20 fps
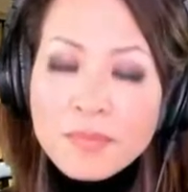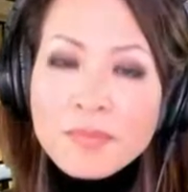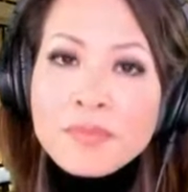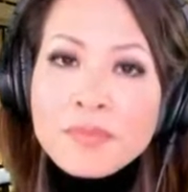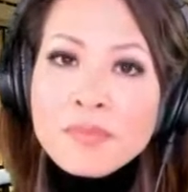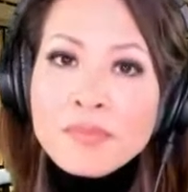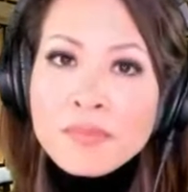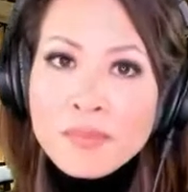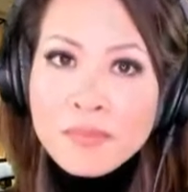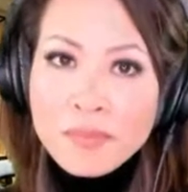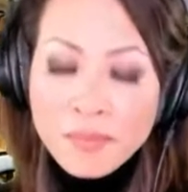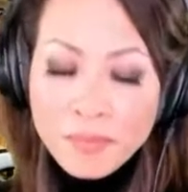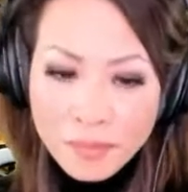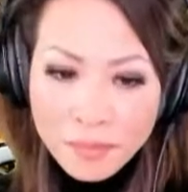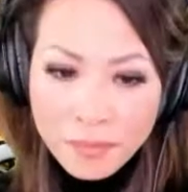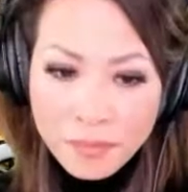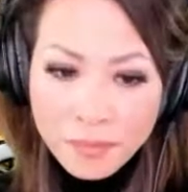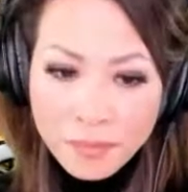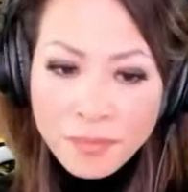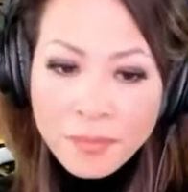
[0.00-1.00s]

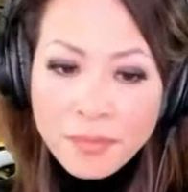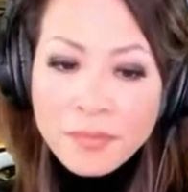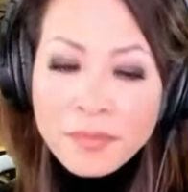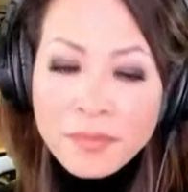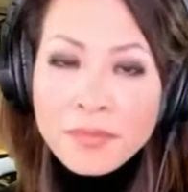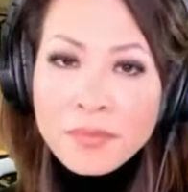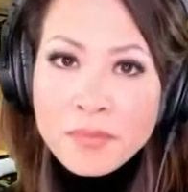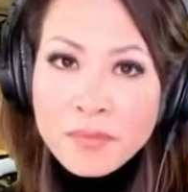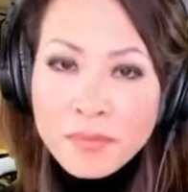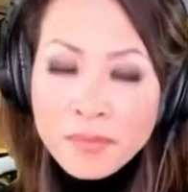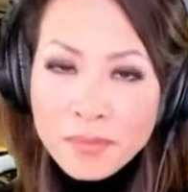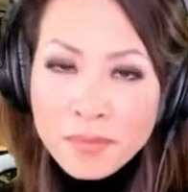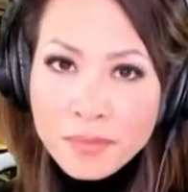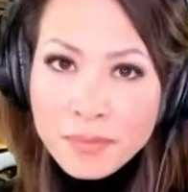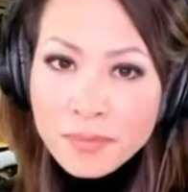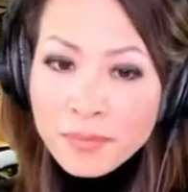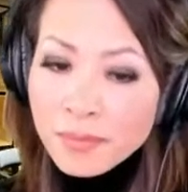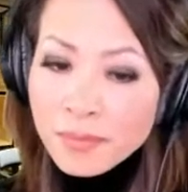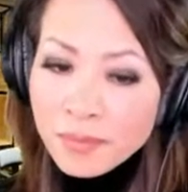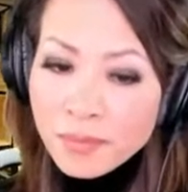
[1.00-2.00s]

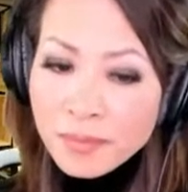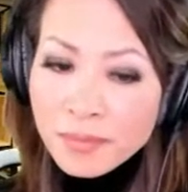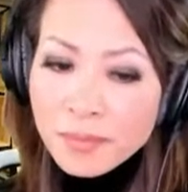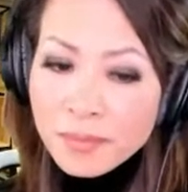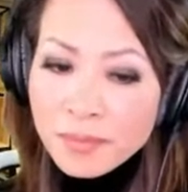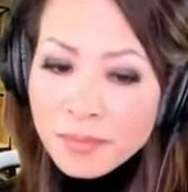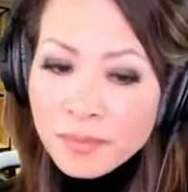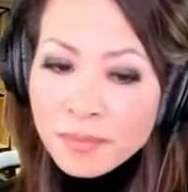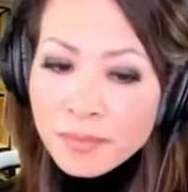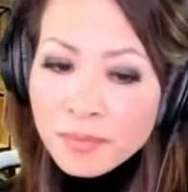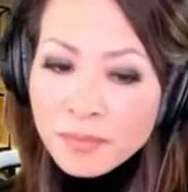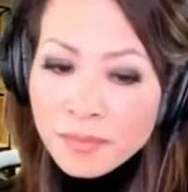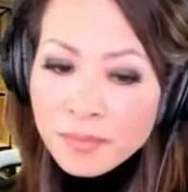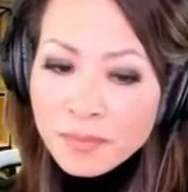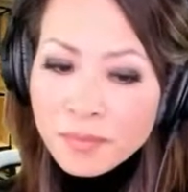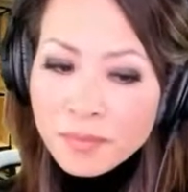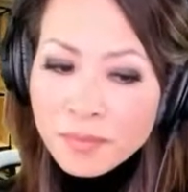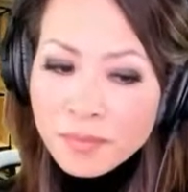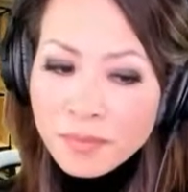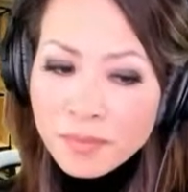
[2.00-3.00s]

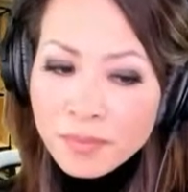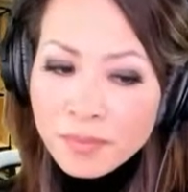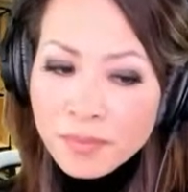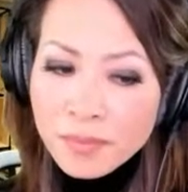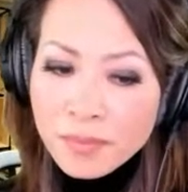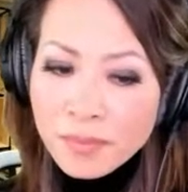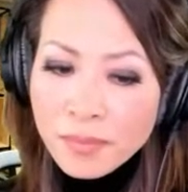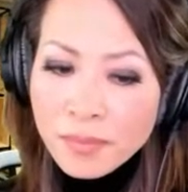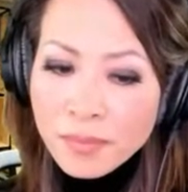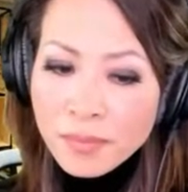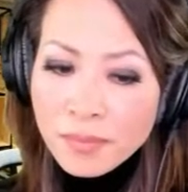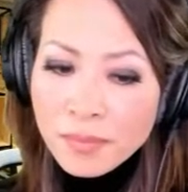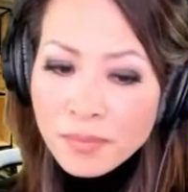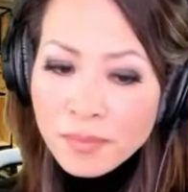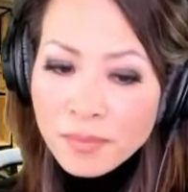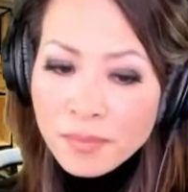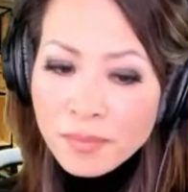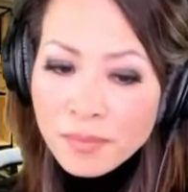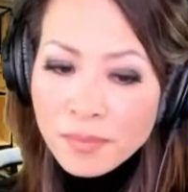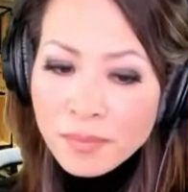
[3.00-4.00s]

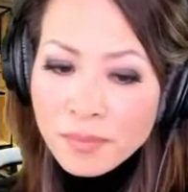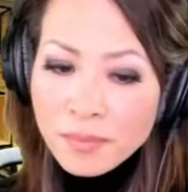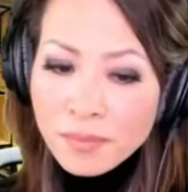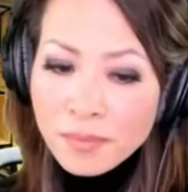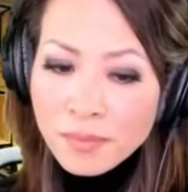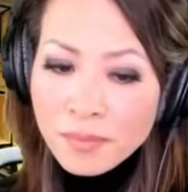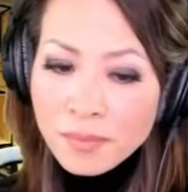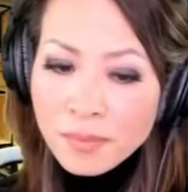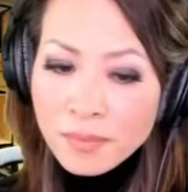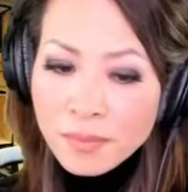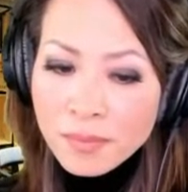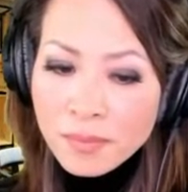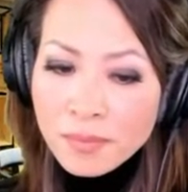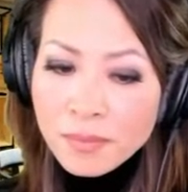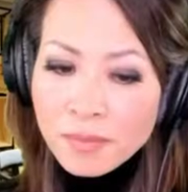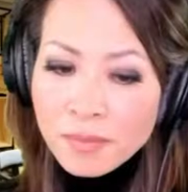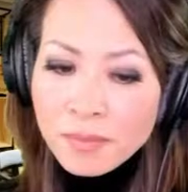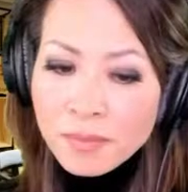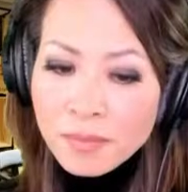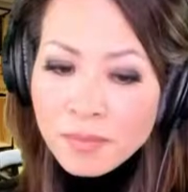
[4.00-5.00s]

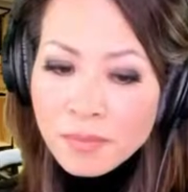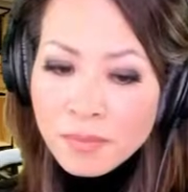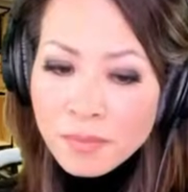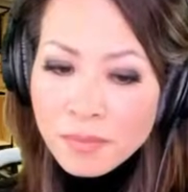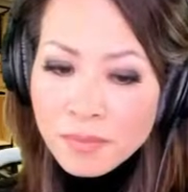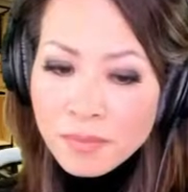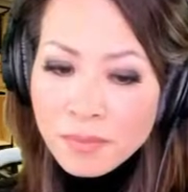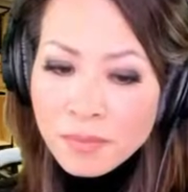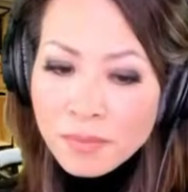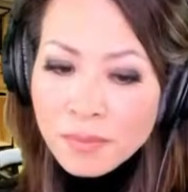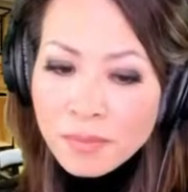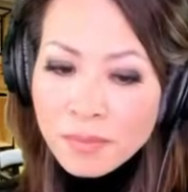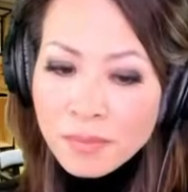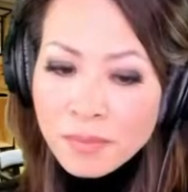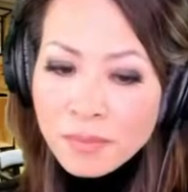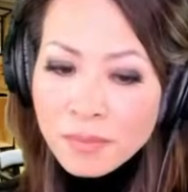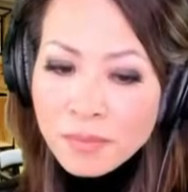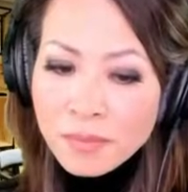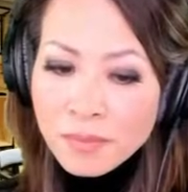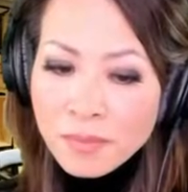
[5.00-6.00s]

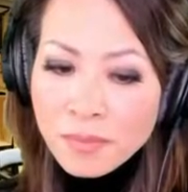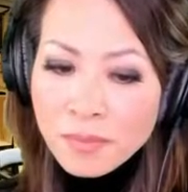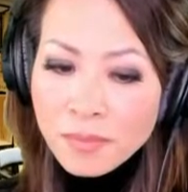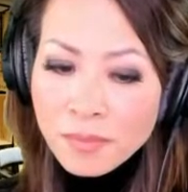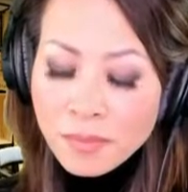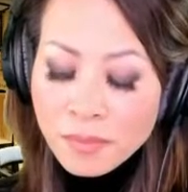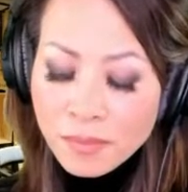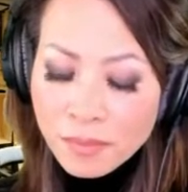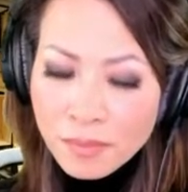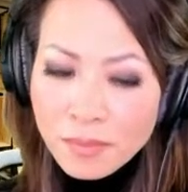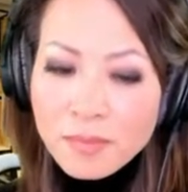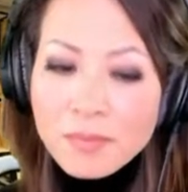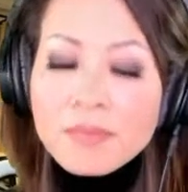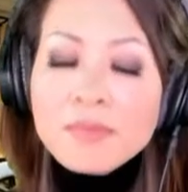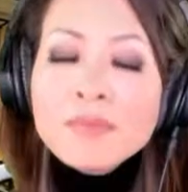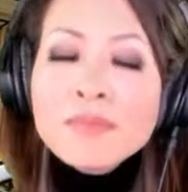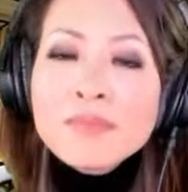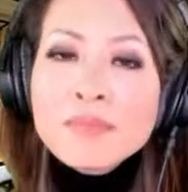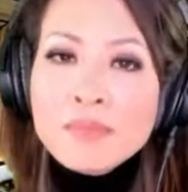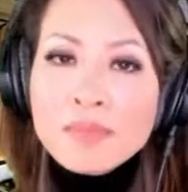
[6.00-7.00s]

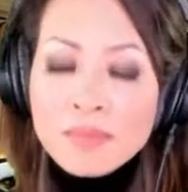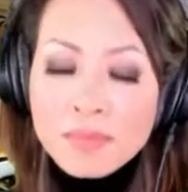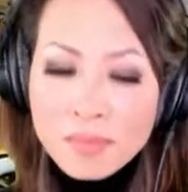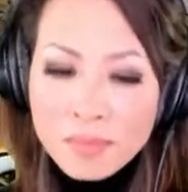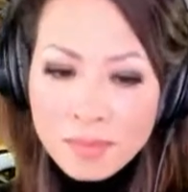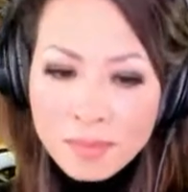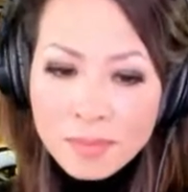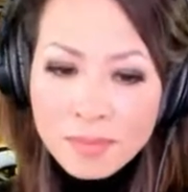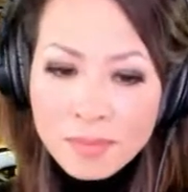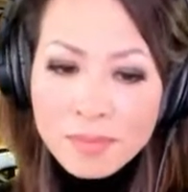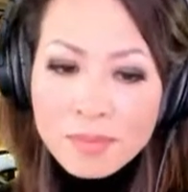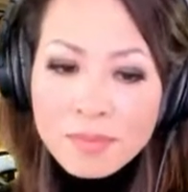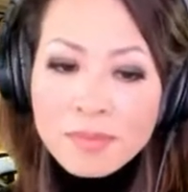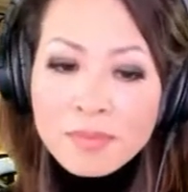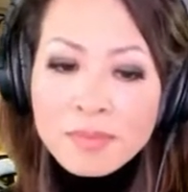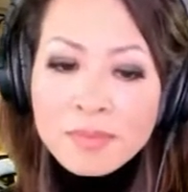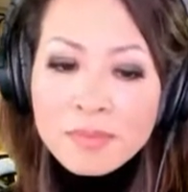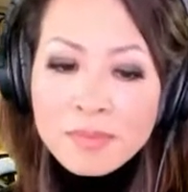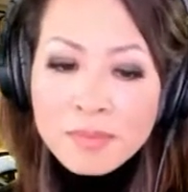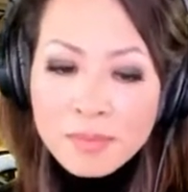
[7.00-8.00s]
[no speech]